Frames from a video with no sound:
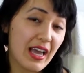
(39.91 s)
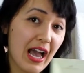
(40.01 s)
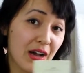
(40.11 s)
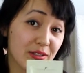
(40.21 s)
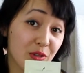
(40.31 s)

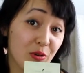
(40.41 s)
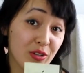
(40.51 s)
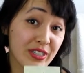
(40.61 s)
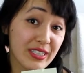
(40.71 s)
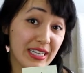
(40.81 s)

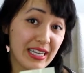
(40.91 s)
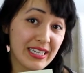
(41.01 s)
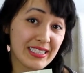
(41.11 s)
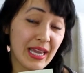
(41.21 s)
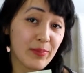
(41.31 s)
household cleaning
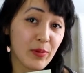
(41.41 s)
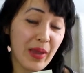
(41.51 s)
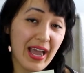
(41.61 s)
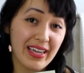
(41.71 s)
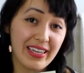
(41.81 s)
sample
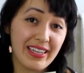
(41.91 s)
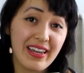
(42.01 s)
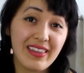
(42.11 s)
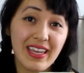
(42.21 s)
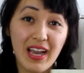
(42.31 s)

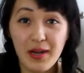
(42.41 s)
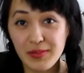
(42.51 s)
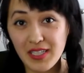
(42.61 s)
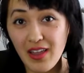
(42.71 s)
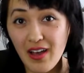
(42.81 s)
packet that
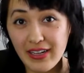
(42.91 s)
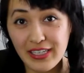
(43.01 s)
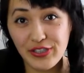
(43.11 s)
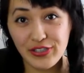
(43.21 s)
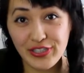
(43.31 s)
comes along
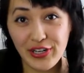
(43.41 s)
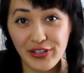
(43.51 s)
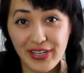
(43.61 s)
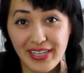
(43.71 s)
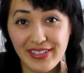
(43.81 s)
in your
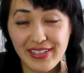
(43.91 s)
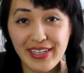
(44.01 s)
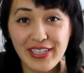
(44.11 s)
starter kit.